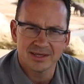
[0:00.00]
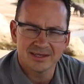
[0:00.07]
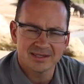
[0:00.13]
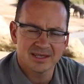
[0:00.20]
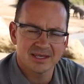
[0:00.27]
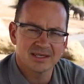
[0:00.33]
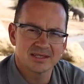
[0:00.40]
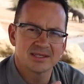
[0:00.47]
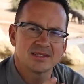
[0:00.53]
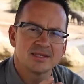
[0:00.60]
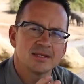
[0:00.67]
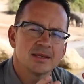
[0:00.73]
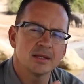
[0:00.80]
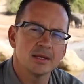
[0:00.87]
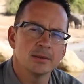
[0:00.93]
it's
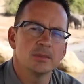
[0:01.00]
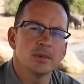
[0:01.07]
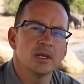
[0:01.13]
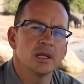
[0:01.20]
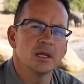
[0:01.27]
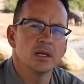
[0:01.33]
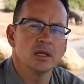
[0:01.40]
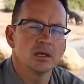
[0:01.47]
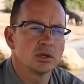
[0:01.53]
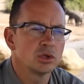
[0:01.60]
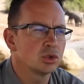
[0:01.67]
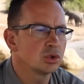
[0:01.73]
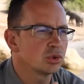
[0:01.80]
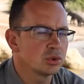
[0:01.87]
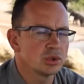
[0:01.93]
extremely
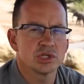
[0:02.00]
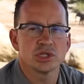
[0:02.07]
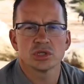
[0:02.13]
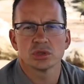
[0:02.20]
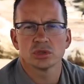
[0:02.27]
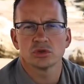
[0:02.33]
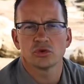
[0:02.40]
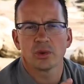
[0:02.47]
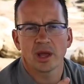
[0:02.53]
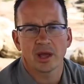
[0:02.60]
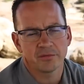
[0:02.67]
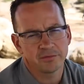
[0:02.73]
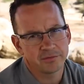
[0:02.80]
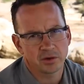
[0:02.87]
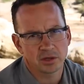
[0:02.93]
crucial to
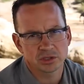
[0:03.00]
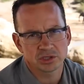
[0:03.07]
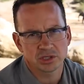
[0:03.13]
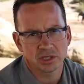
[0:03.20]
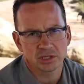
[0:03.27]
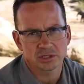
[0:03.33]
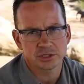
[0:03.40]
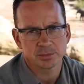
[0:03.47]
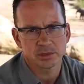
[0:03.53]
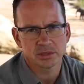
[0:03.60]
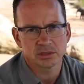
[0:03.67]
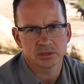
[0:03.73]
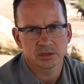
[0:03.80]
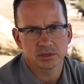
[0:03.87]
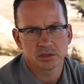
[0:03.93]
have fast shutter
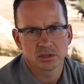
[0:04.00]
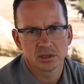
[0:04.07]
speeds.